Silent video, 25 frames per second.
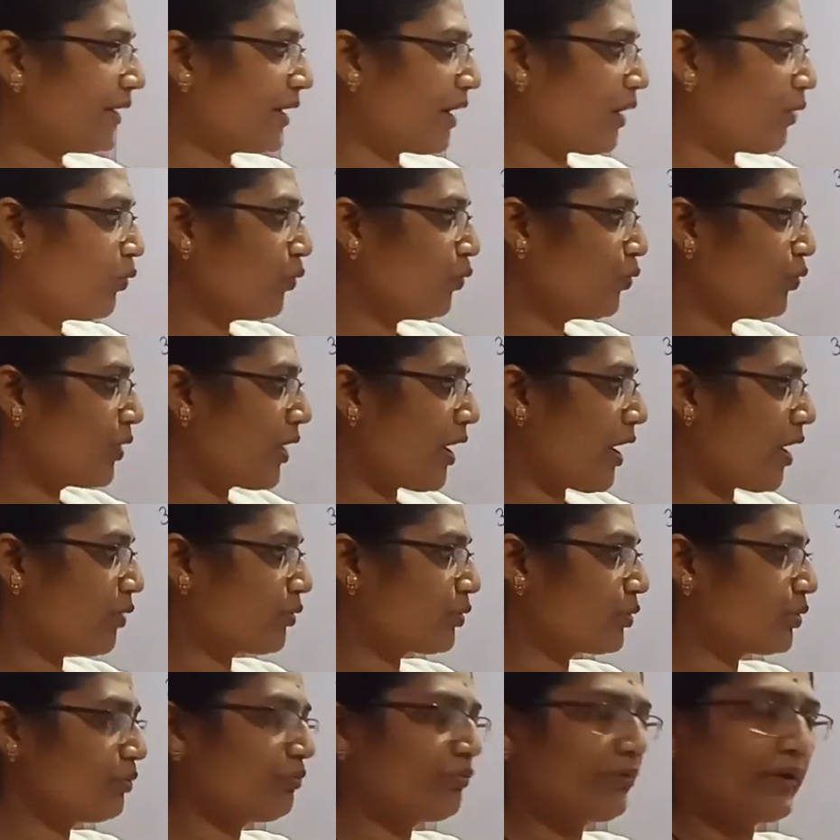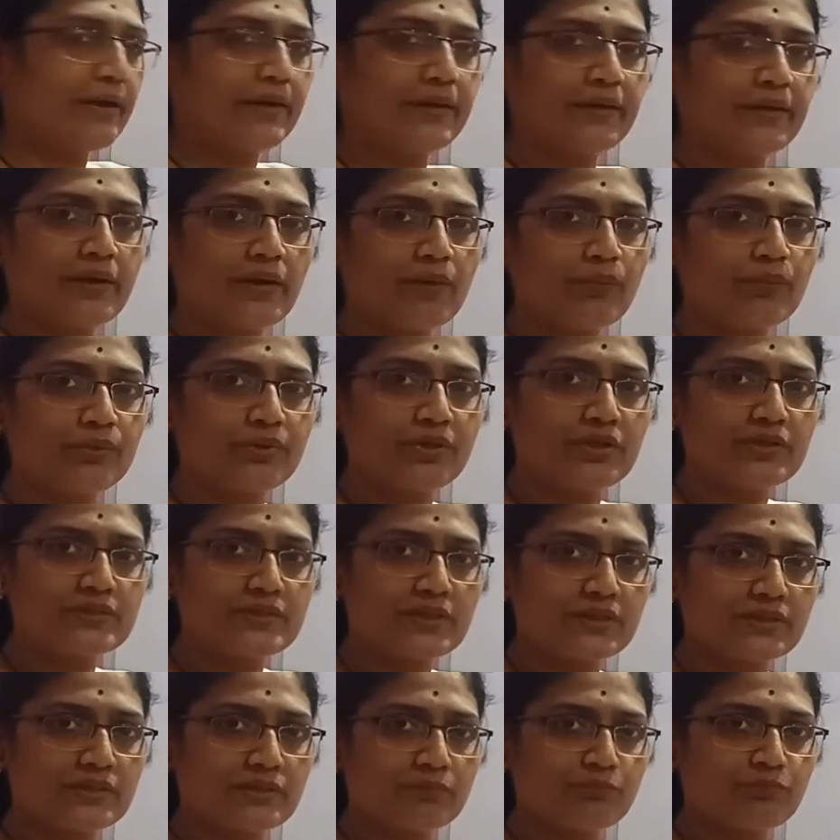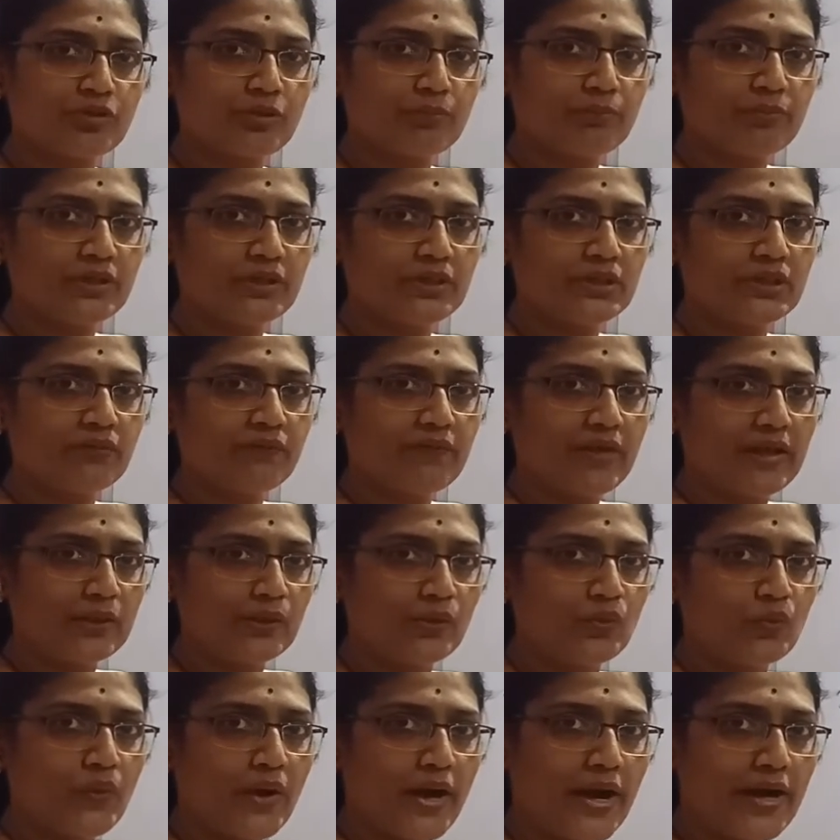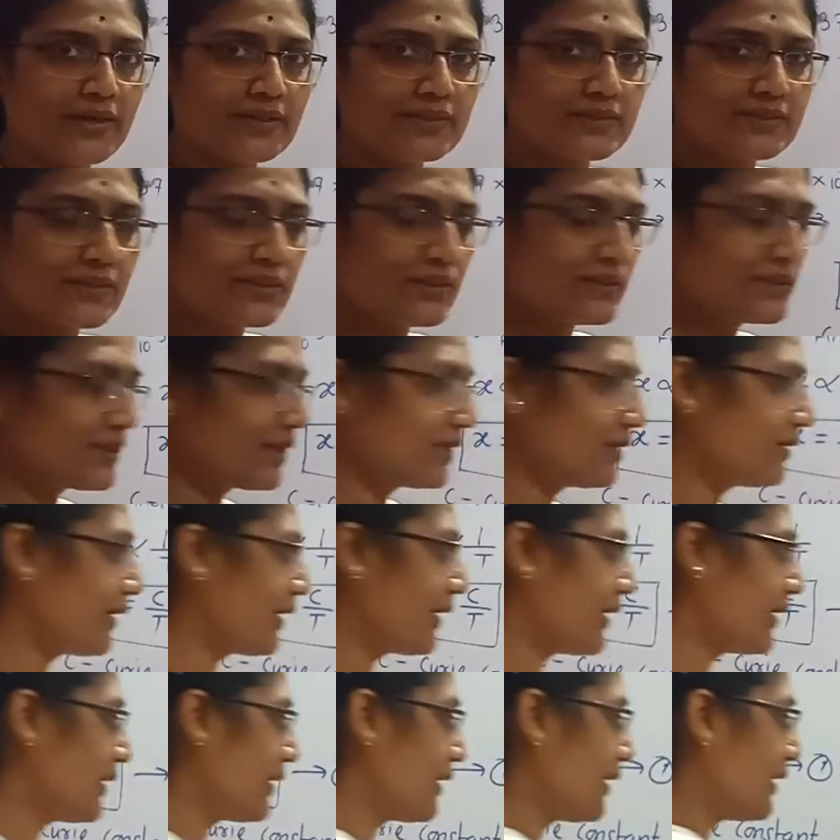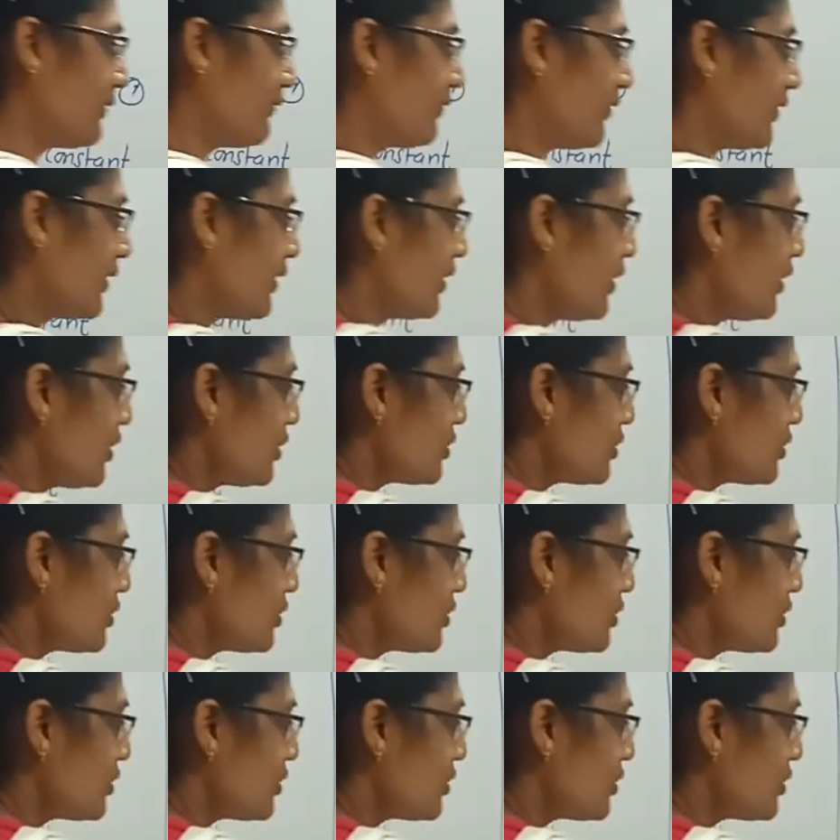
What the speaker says: now we have to find out the susceptibility value at 600 Kelvin.